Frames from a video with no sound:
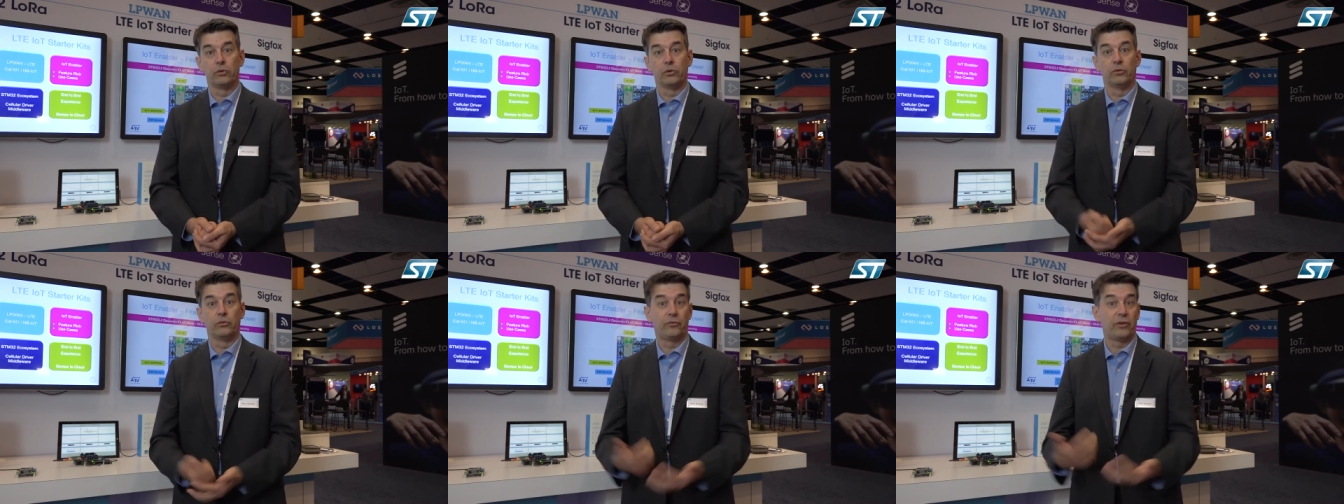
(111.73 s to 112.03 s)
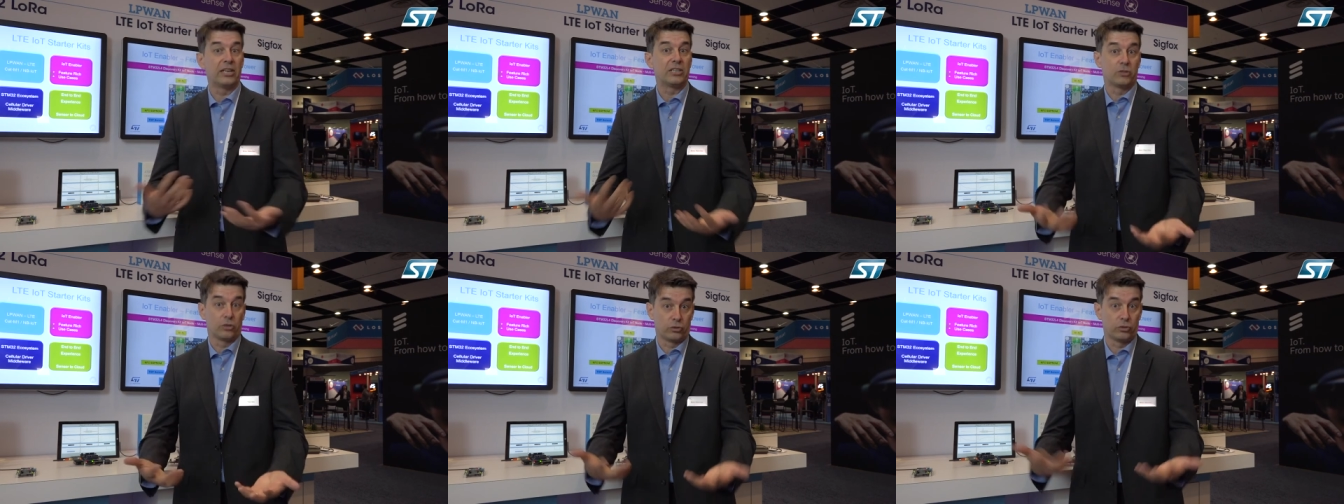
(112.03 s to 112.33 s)
go
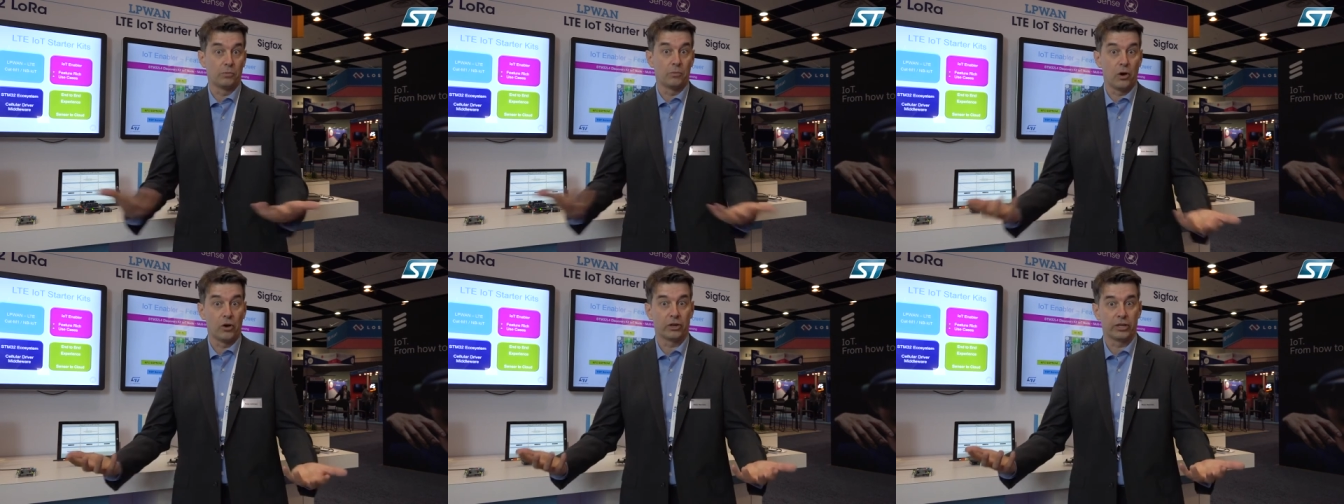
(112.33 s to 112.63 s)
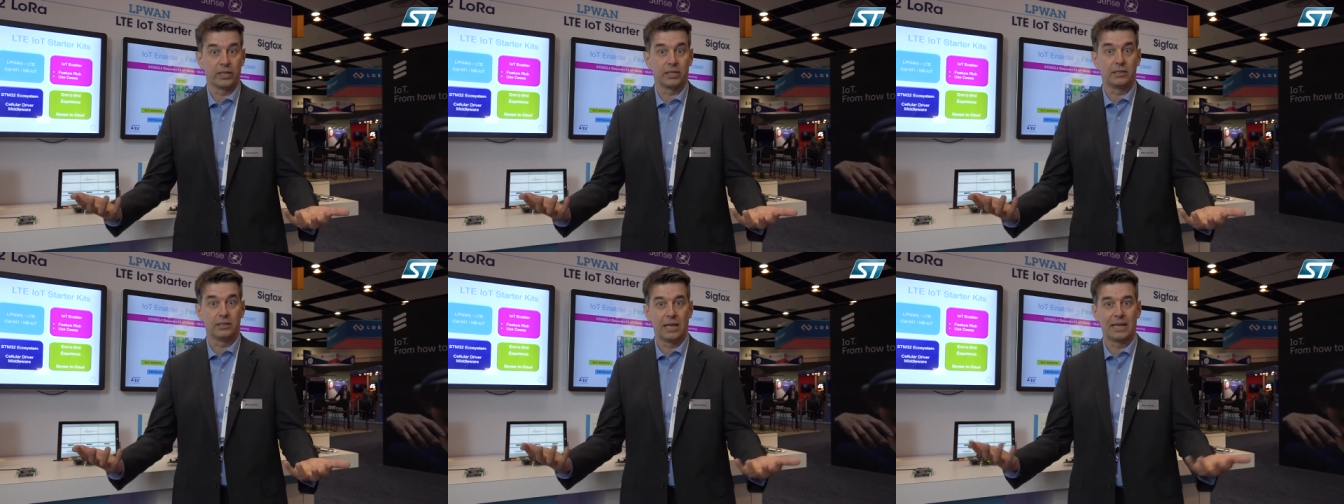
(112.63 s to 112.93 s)
faster to
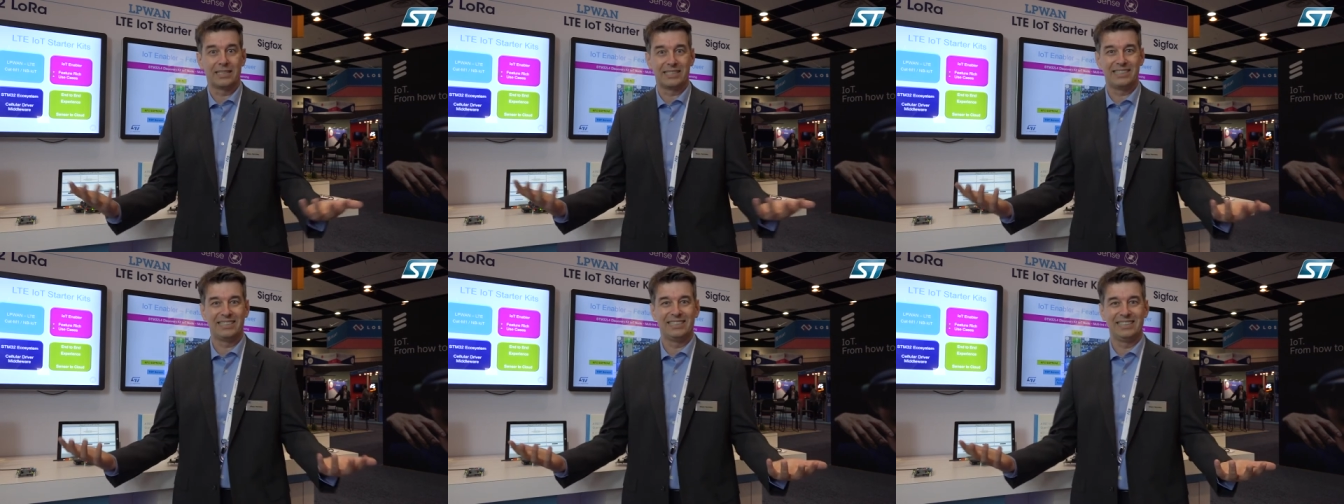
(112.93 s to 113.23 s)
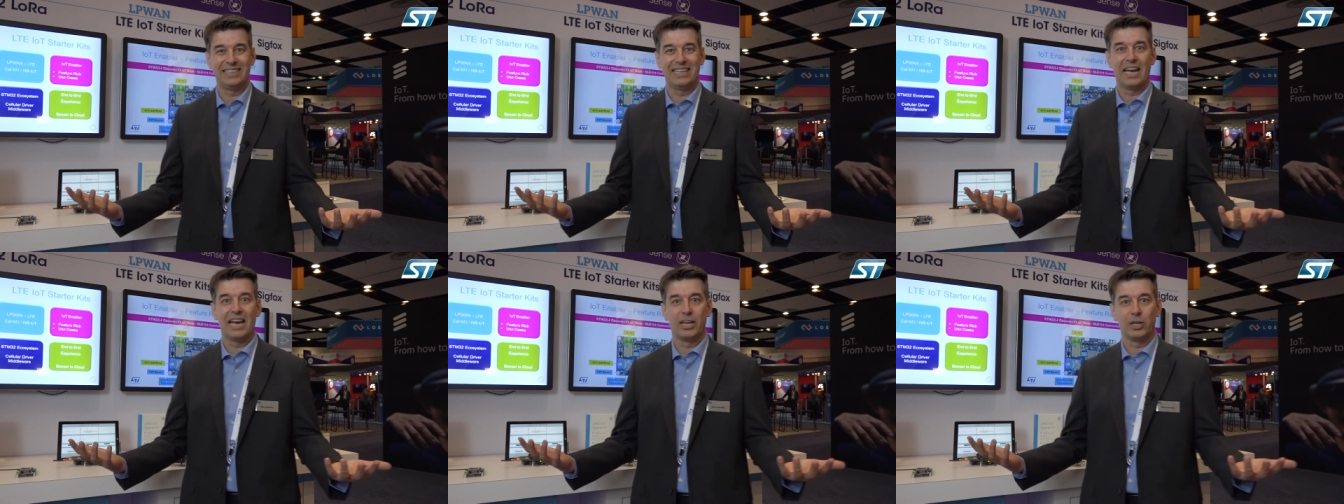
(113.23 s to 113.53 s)
market. That's
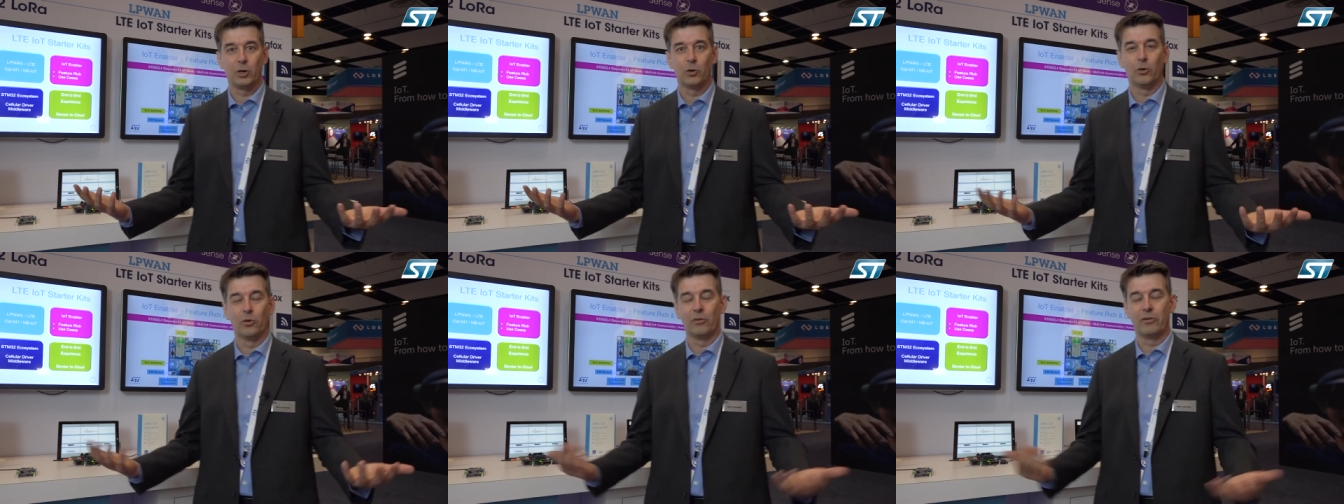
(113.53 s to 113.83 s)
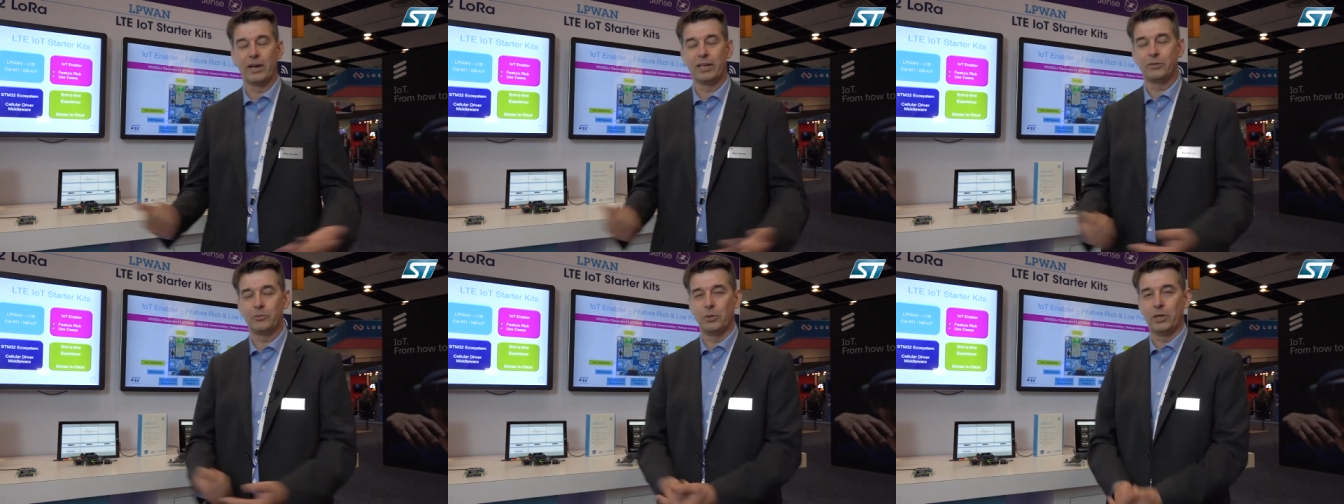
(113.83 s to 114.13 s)
the end goal, right?